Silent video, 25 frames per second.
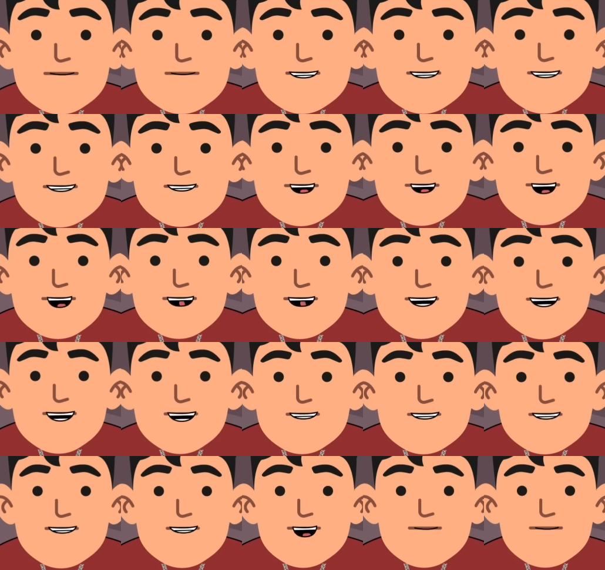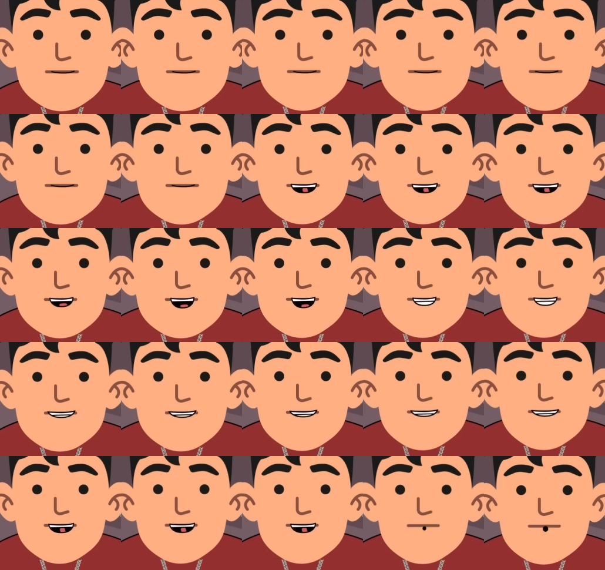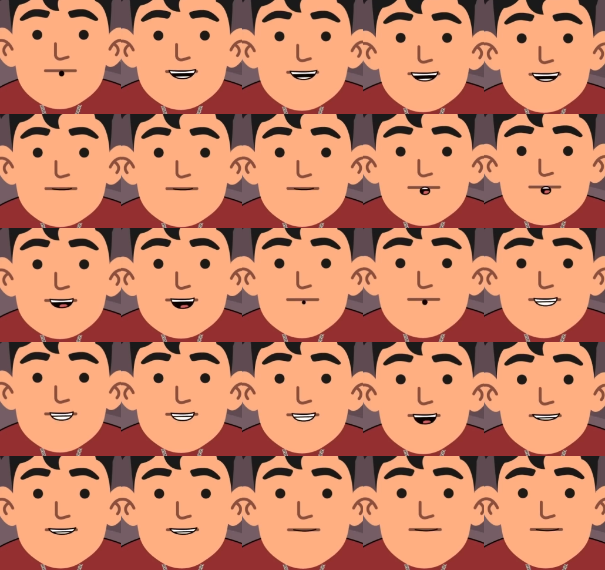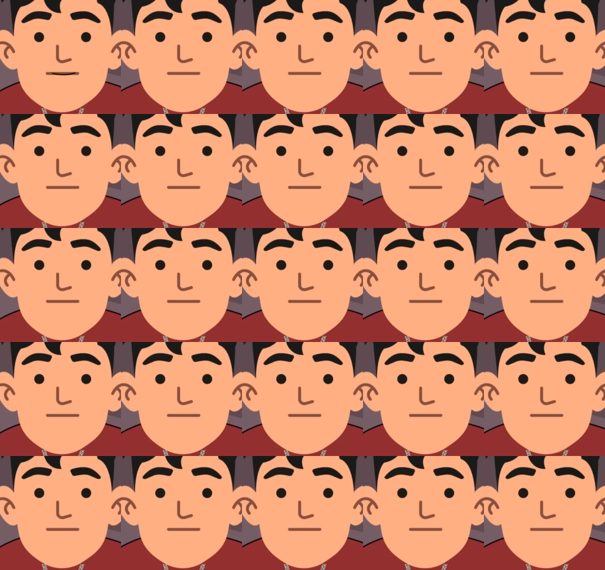Holy shit, that's friggin' bananas.